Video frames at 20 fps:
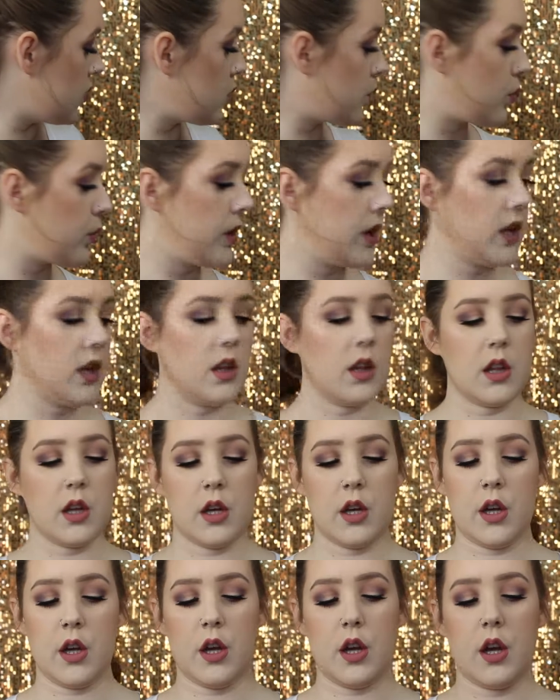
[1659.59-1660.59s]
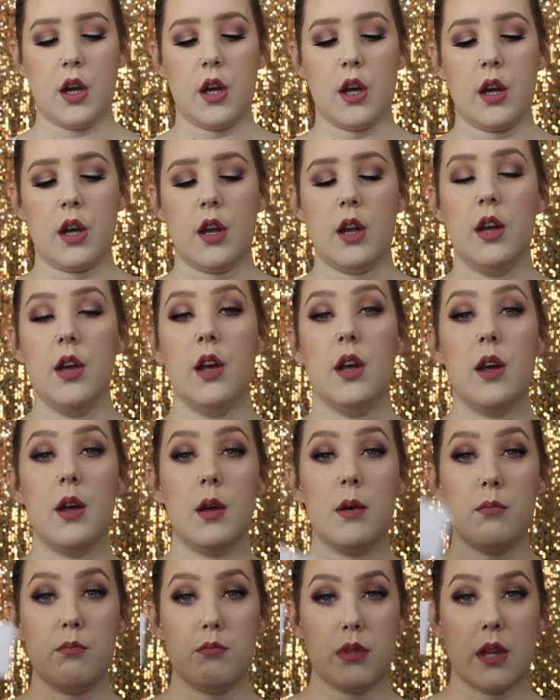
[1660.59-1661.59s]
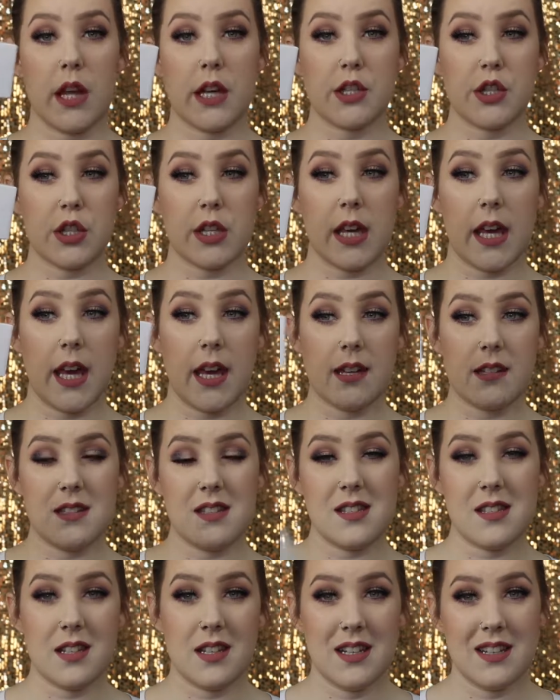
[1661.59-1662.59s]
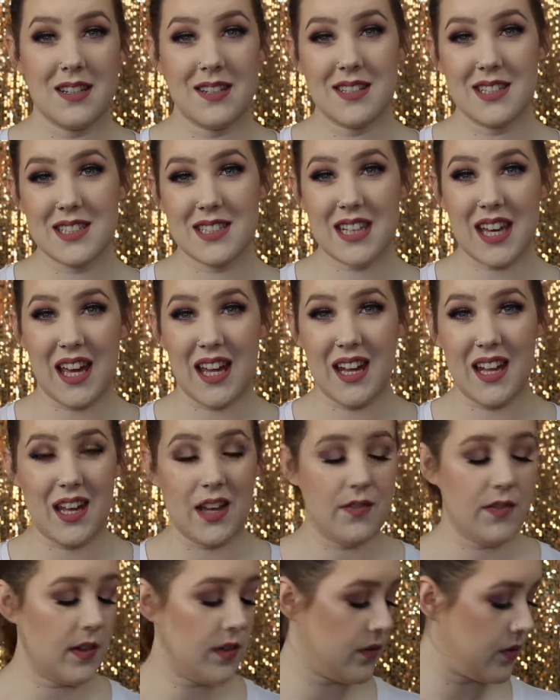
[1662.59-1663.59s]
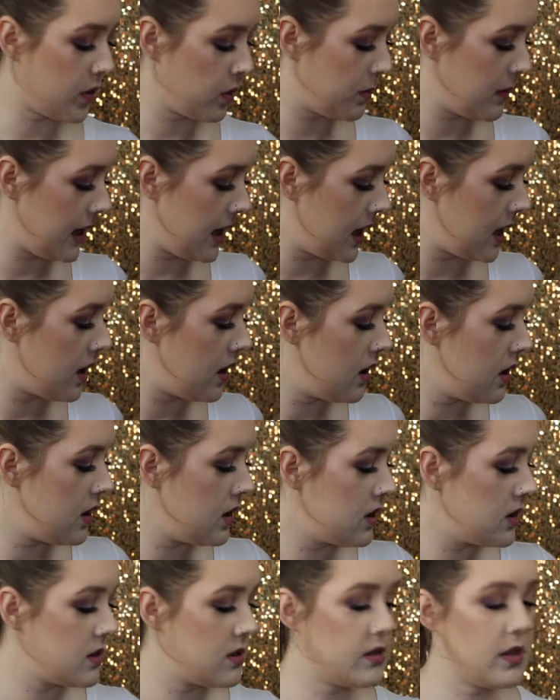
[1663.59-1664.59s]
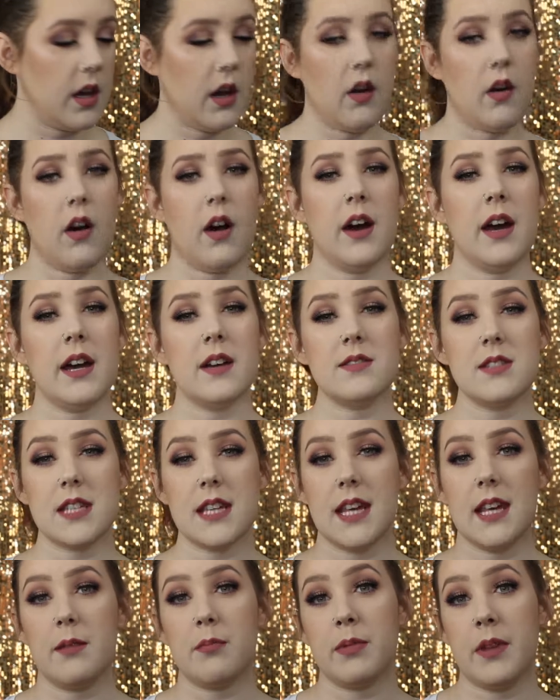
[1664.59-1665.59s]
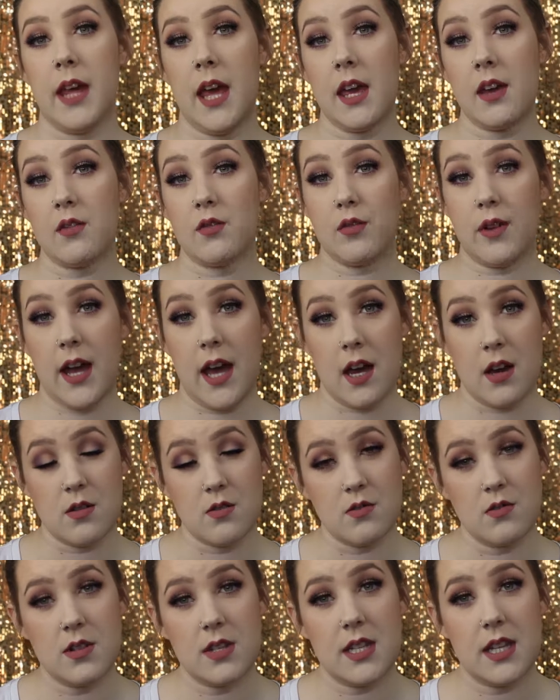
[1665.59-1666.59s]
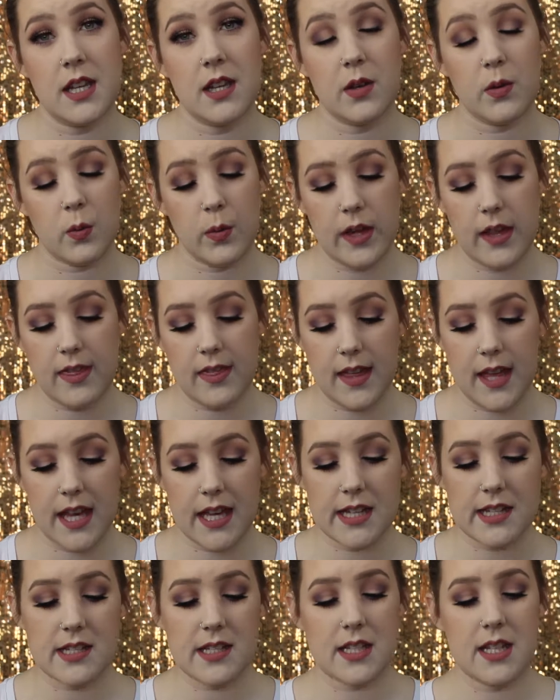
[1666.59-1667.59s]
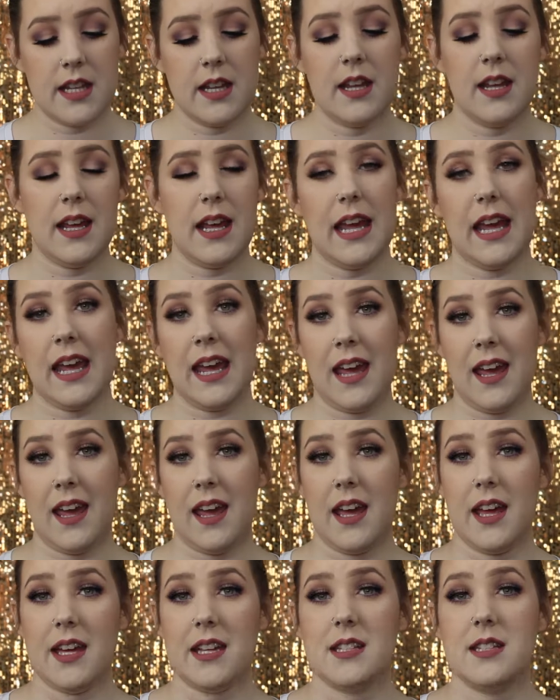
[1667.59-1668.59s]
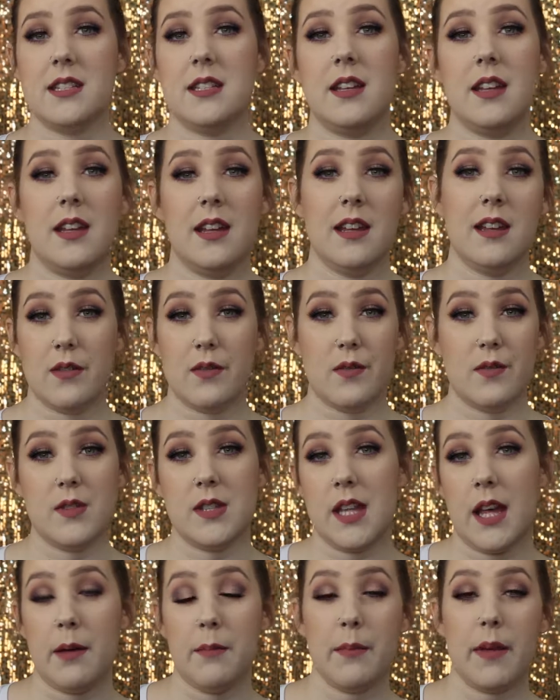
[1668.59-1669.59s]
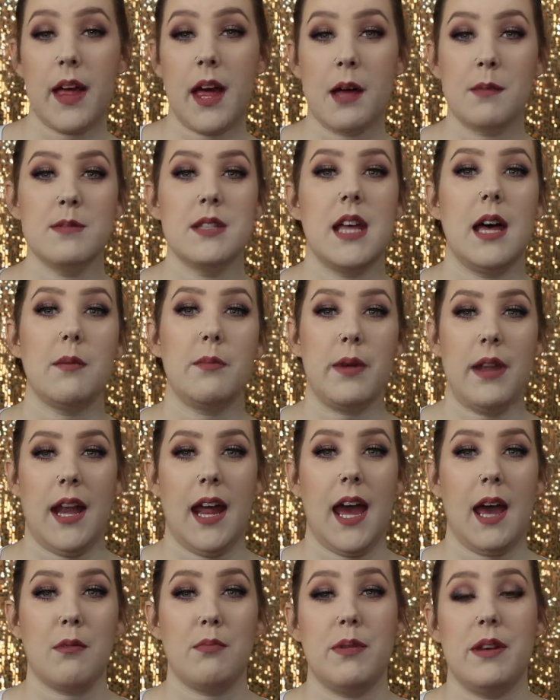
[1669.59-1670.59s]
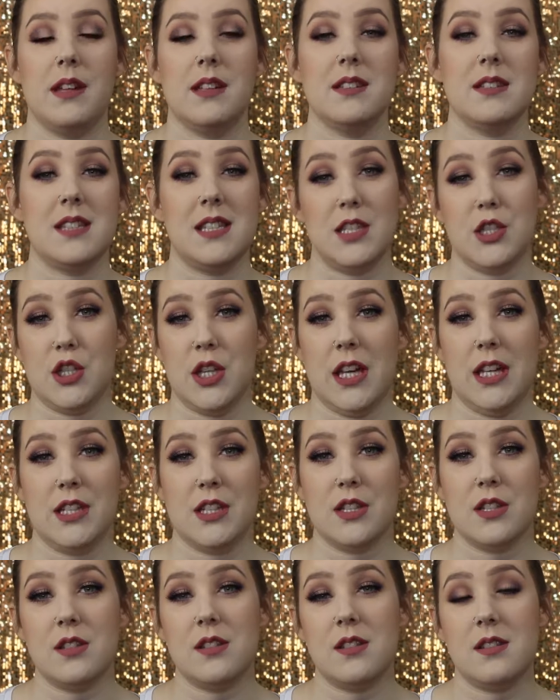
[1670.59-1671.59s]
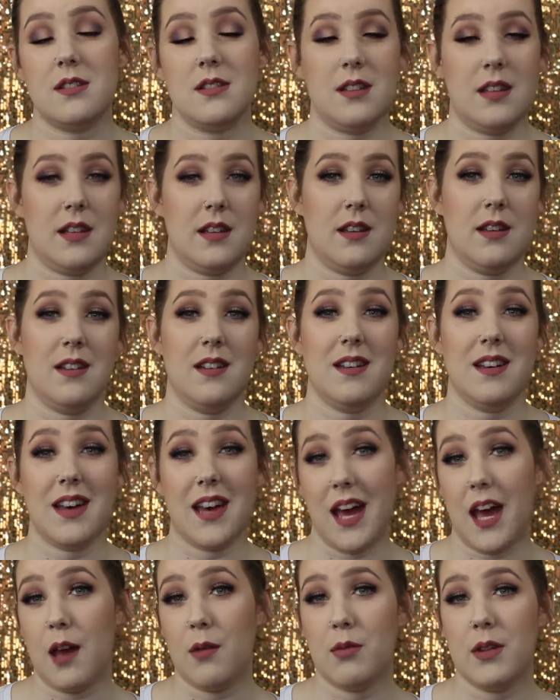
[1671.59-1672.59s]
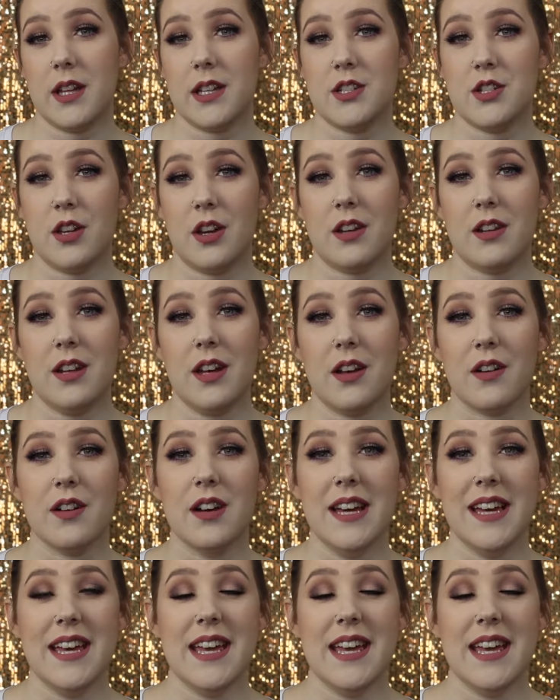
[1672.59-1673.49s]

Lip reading: Real Her blush kit. Kind of iffy for me. So I'll have to keep playing around with it, and if something comes up and happens and changes, I will let y'all know.